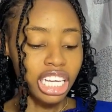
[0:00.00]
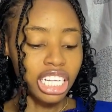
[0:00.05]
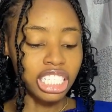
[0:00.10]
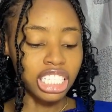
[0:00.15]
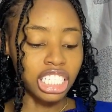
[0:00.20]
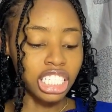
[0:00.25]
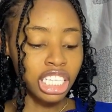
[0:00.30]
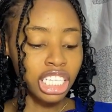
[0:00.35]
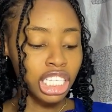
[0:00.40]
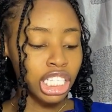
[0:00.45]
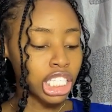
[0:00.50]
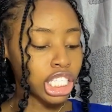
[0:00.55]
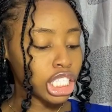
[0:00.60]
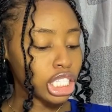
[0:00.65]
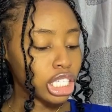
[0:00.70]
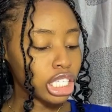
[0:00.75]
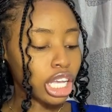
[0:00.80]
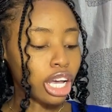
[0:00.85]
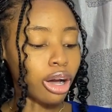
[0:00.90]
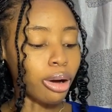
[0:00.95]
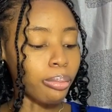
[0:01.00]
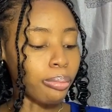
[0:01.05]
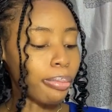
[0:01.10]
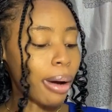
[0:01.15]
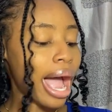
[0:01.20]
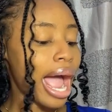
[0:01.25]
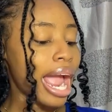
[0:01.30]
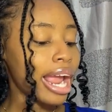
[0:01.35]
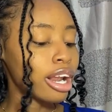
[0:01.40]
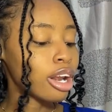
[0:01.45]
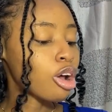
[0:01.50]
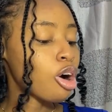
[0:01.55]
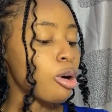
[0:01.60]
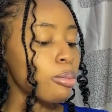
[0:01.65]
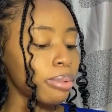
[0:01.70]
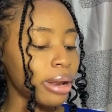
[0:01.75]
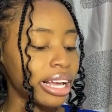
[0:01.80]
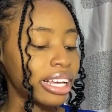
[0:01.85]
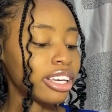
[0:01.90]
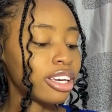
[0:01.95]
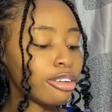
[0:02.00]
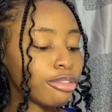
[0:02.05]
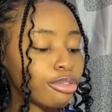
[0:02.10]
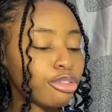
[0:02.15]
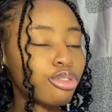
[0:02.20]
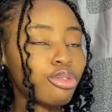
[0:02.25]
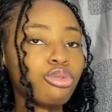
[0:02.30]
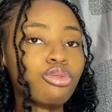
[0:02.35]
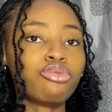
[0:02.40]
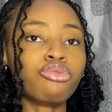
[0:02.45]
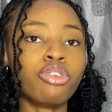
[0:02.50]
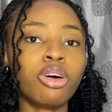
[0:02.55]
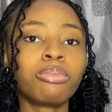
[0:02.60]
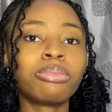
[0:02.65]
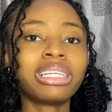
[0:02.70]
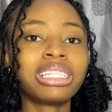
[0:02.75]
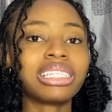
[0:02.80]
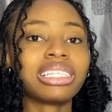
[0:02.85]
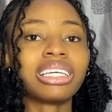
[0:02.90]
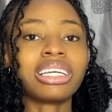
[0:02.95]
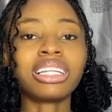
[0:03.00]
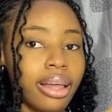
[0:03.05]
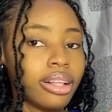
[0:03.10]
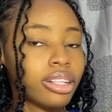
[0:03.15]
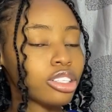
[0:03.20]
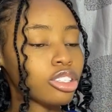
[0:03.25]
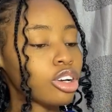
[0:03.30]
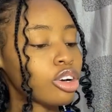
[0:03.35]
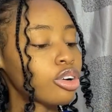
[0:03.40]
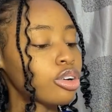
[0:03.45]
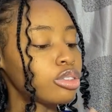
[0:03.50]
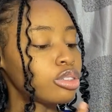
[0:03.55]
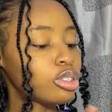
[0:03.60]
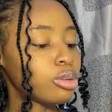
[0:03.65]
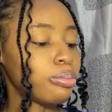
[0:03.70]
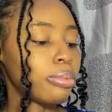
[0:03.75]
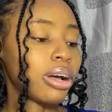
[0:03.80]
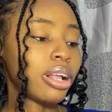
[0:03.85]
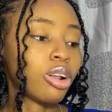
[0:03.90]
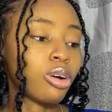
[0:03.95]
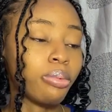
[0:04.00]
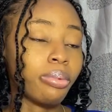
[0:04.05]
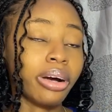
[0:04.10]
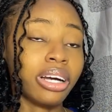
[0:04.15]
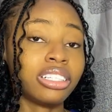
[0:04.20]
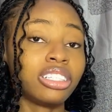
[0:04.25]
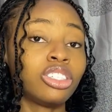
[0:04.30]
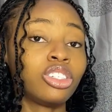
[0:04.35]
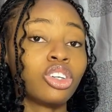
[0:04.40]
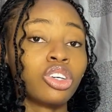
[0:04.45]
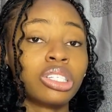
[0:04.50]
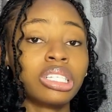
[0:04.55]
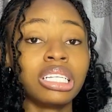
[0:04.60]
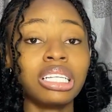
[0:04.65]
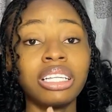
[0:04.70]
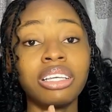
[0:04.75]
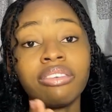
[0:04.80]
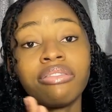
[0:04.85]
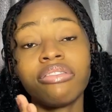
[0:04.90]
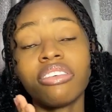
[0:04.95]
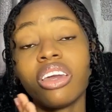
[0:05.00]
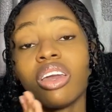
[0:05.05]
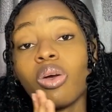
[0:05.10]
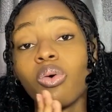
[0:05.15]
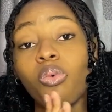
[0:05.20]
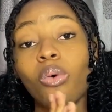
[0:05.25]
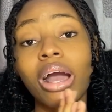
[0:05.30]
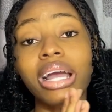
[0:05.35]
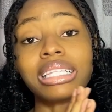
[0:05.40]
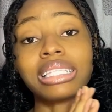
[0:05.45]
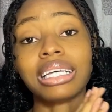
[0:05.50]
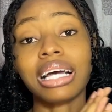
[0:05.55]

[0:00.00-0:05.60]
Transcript: It didn't pile up. Like if you rub it in, it's not going to pile up, and it doesn't leave a white